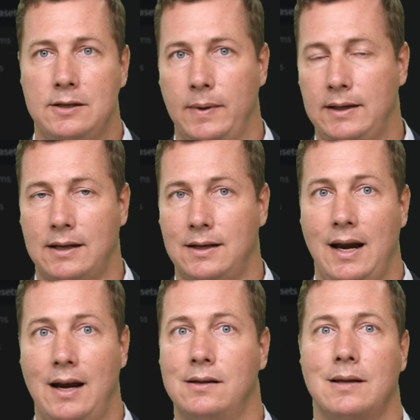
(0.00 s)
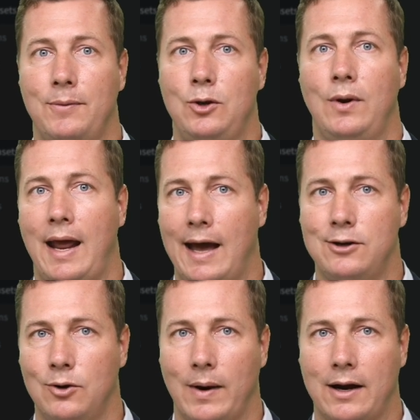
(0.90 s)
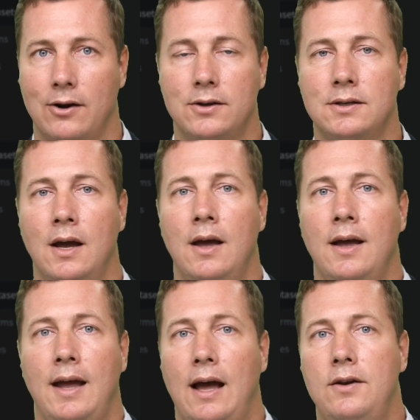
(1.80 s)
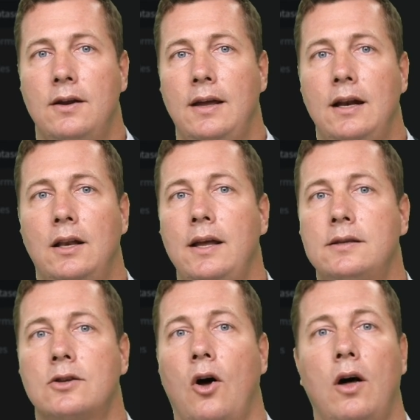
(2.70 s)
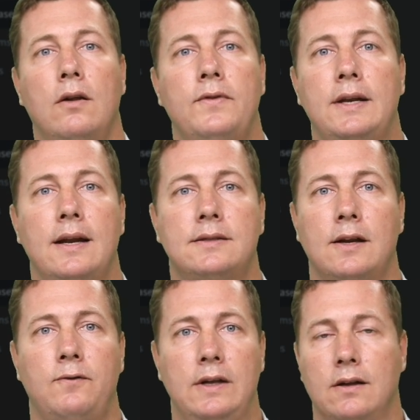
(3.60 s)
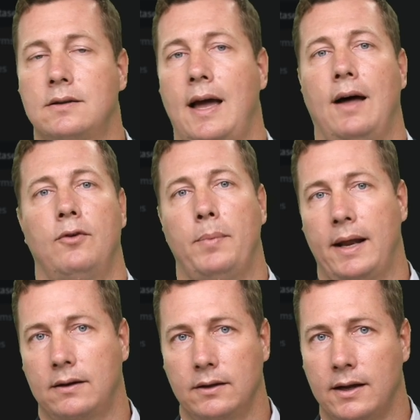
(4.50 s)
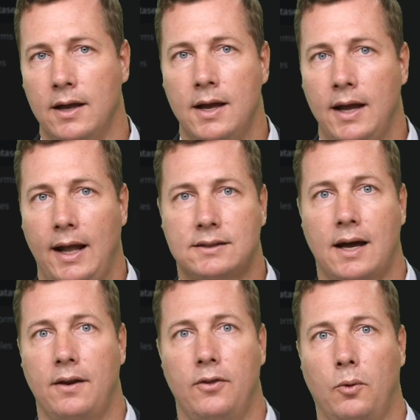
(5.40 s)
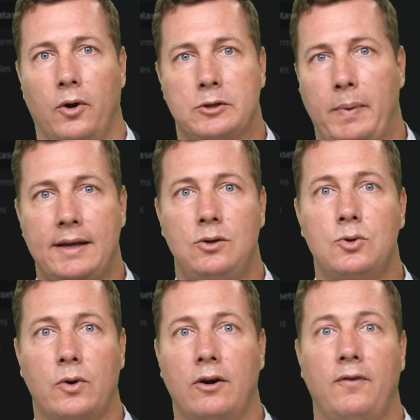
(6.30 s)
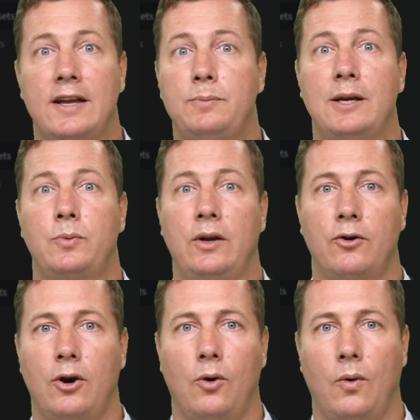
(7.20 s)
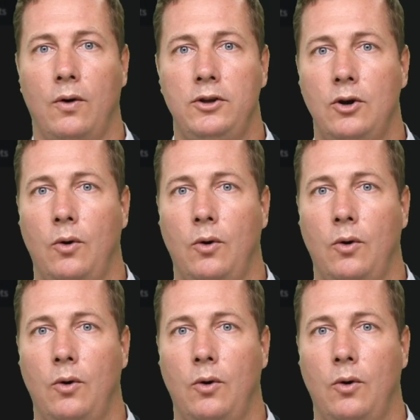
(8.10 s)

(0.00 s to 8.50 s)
has been designated as something, you can add new records. And it lists all of the data set fields alphabetically. It's not the world's best user interface because we don't know,